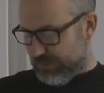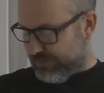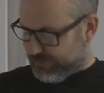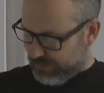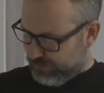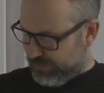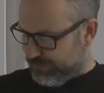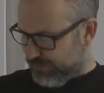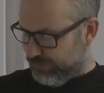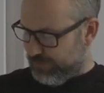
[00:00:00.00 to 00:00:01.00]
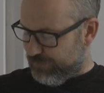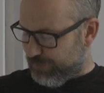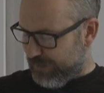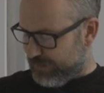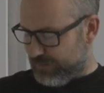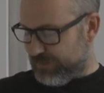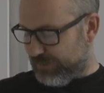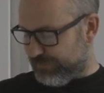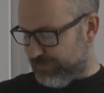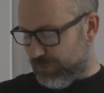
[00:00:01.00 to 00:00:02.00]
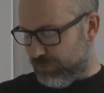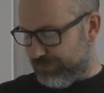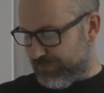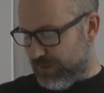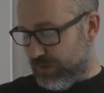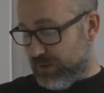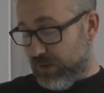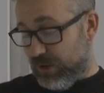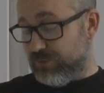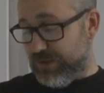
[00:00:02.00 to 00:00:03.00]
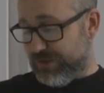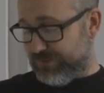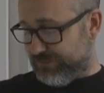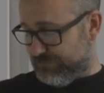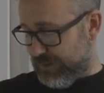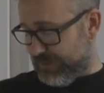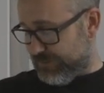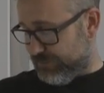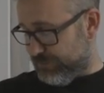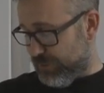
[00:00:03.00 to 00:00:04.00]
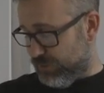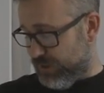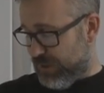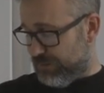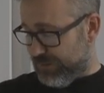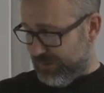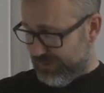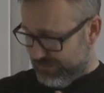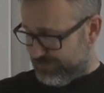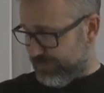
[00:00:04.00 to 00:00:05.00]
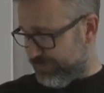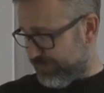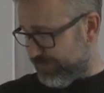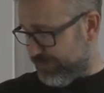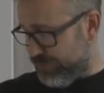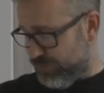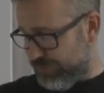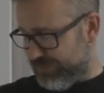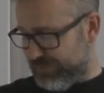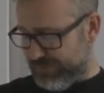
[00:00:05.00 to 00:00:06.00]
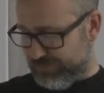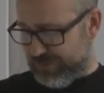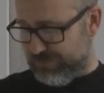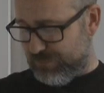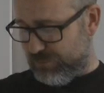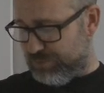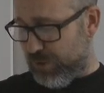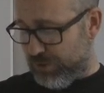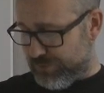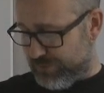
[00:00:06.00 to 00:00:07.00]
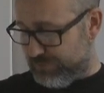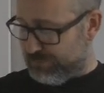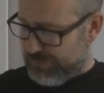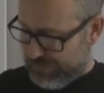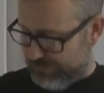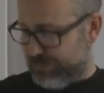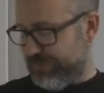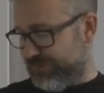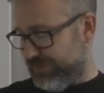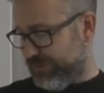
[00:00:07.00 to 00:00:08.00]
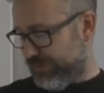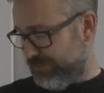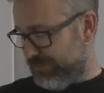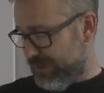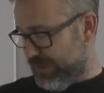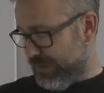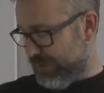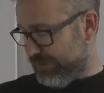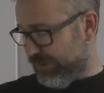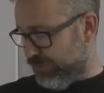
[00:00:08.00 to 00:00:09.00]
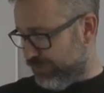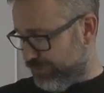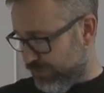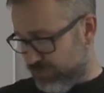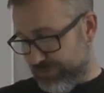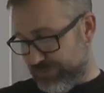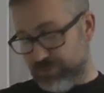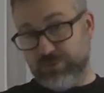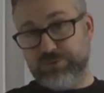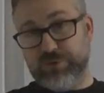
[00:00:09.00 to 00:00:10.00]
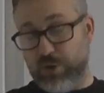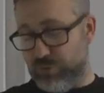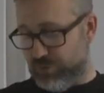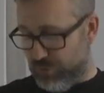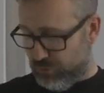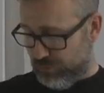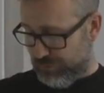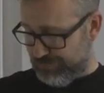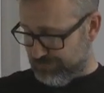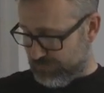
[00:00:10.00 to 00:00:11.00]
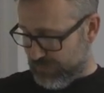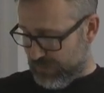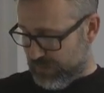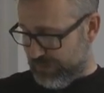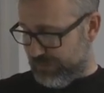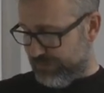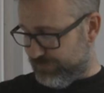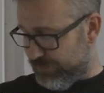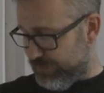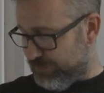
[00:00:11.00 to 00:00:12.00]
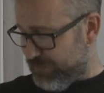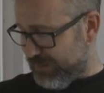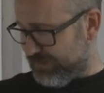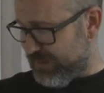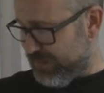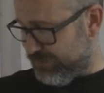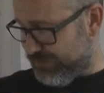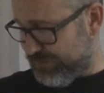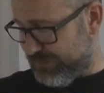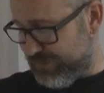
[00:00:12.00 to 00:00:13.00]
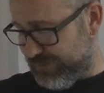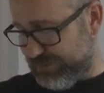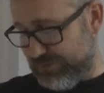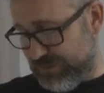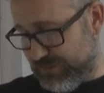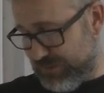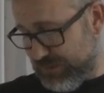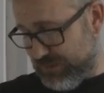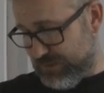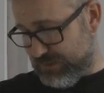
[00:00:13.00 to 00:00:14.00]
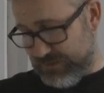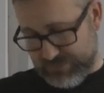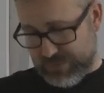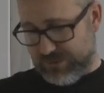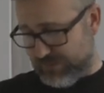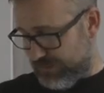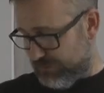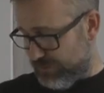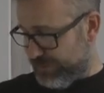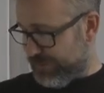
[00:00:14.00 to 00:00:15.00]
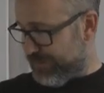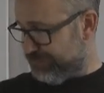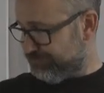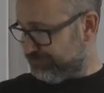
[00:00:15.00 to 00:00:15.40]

"Does Toad live on the riverbank?" asked Mole. "Oh yes," Rat told Mole, "but his riverside home is a little bit more posh than my riverside home. Toad's home is called Toad Hall, and it is one of the best houses in the district. I'll take you there one day."